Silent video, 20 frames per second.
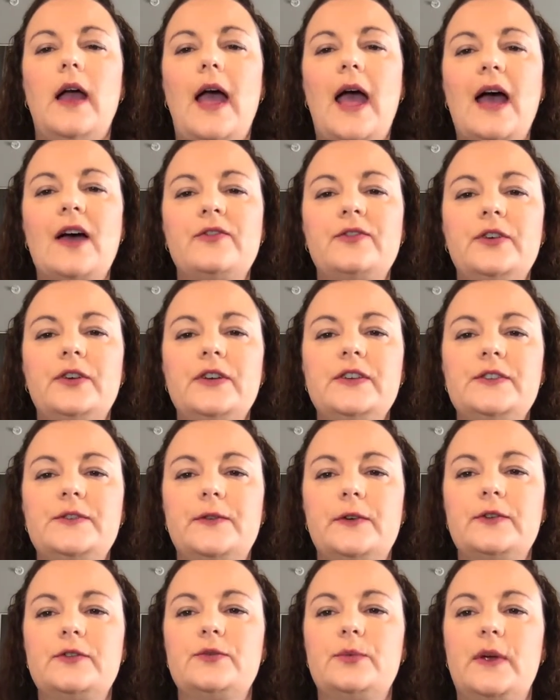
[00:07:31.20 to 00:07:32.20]
After his
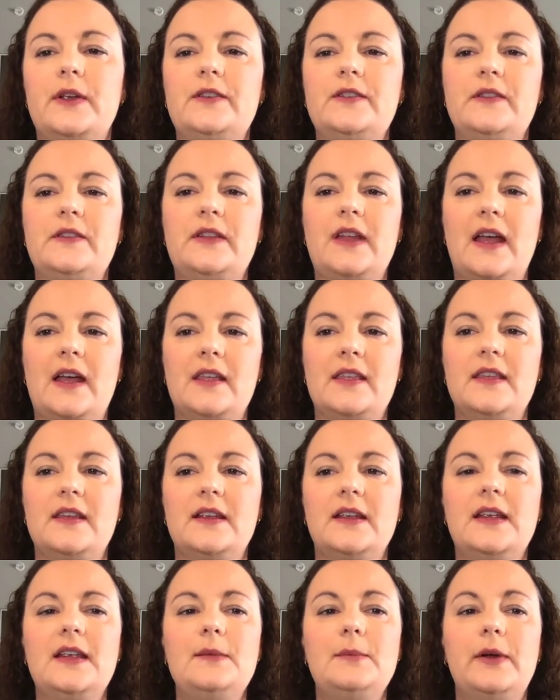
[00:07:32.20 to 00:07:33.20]
first wife's death,
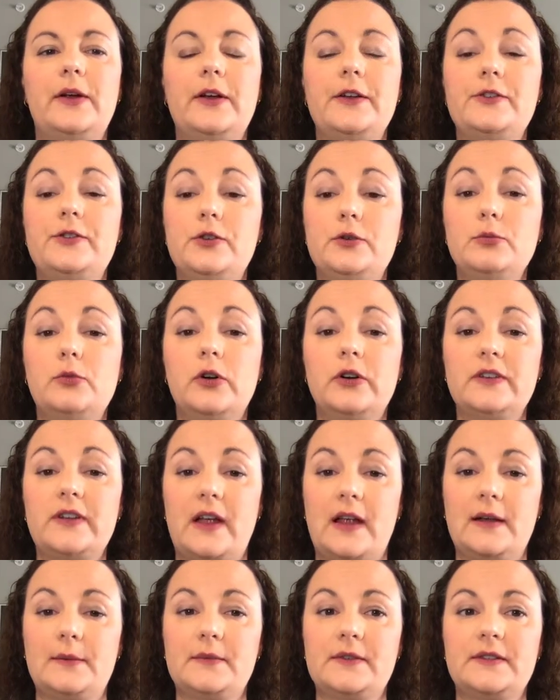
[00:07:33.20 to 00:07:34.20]
he married two more
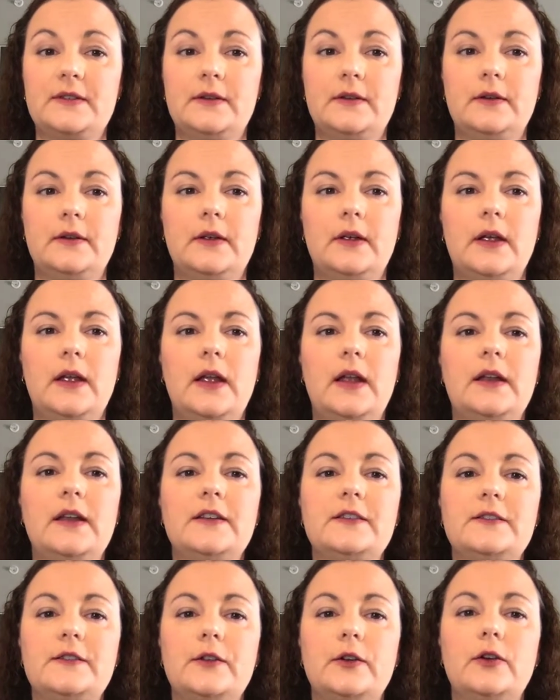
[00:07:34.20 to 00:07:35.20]
times, and
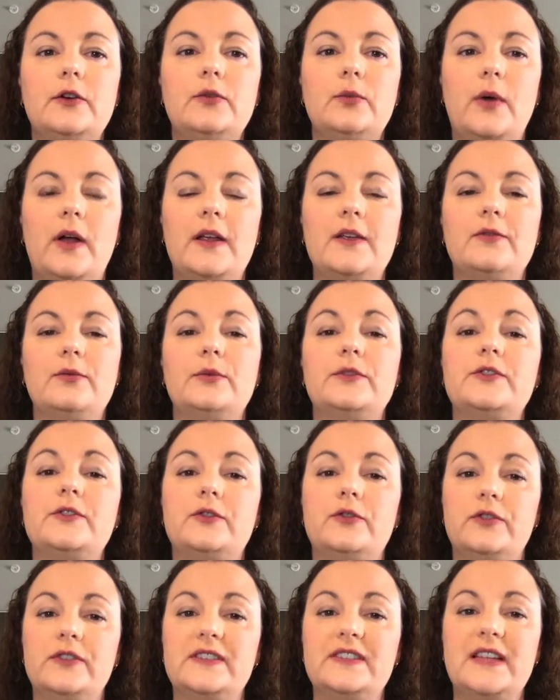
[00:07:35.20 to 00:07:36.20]
his third wife was
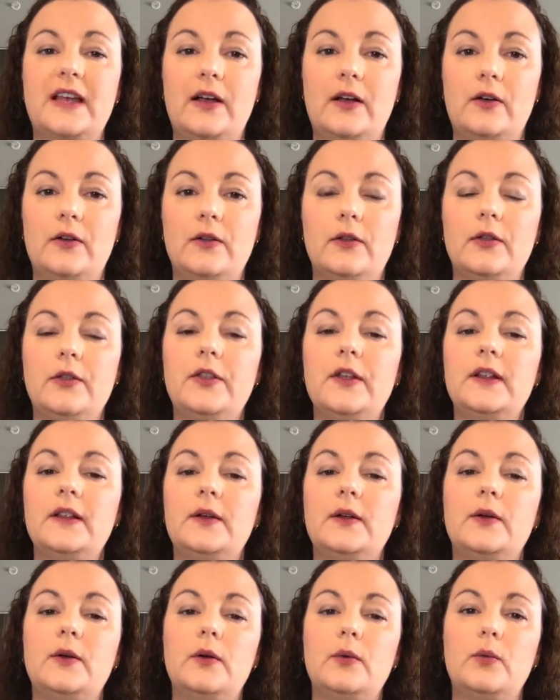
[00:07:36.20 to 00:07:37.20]
Grizel,
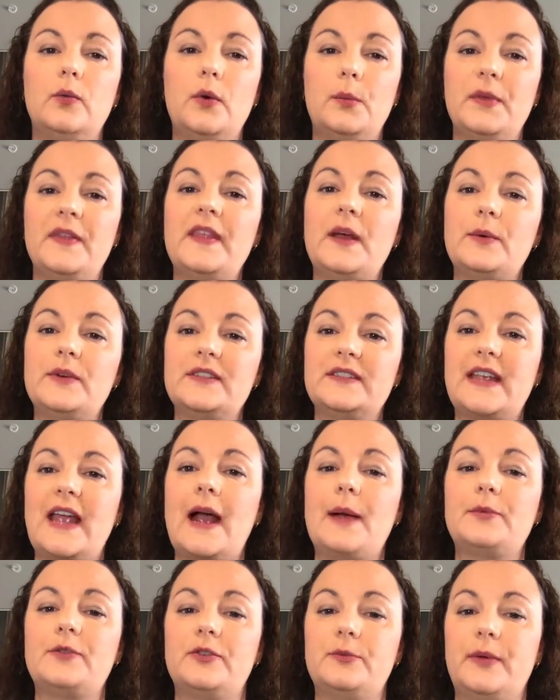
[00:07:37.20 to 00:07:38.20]
the woman that was
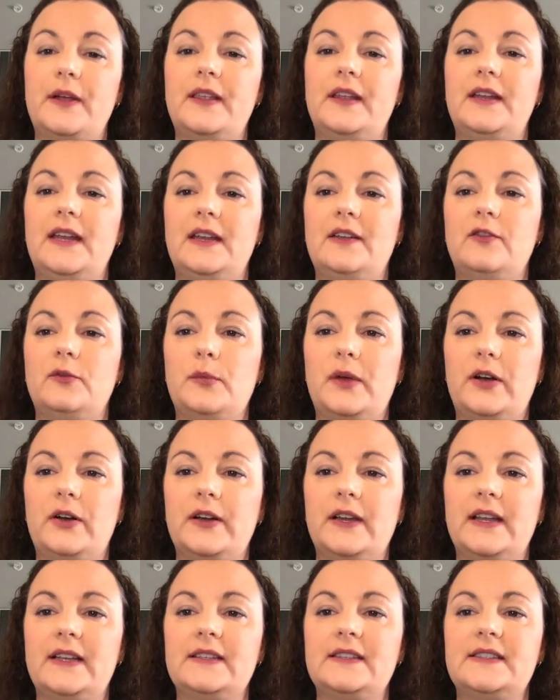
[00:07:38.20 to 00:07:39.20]
captured by the Native
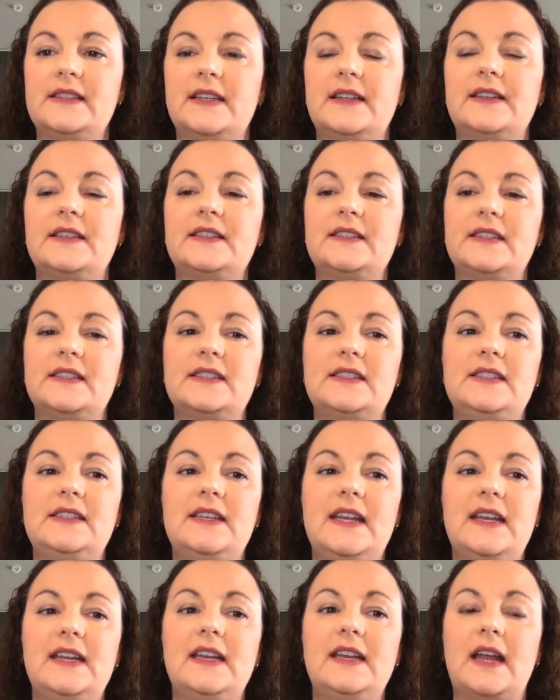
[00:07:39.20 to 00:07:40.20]
Americans in the
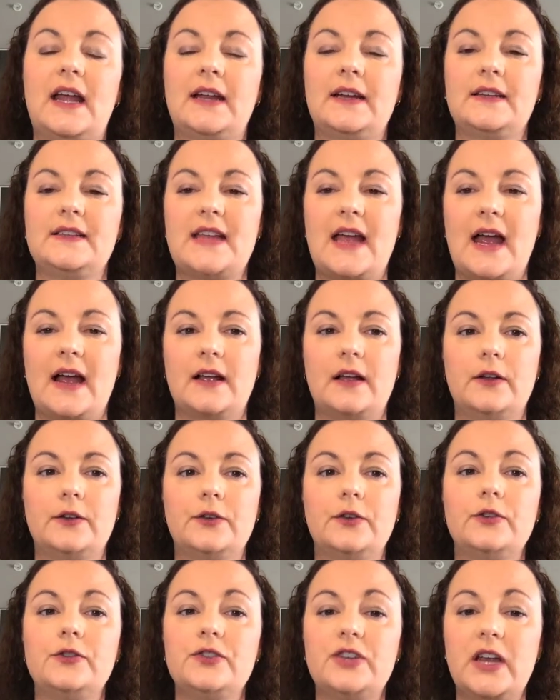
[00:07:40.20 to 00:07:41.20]
1689 attack on
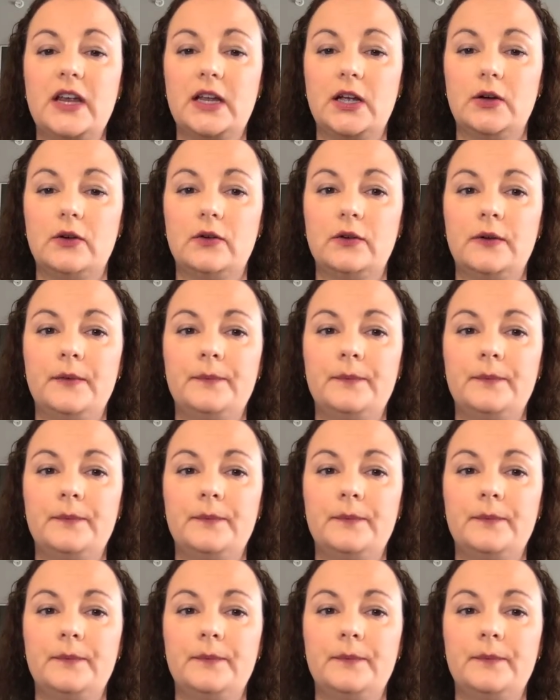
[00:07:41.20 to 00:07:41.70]
Concheco.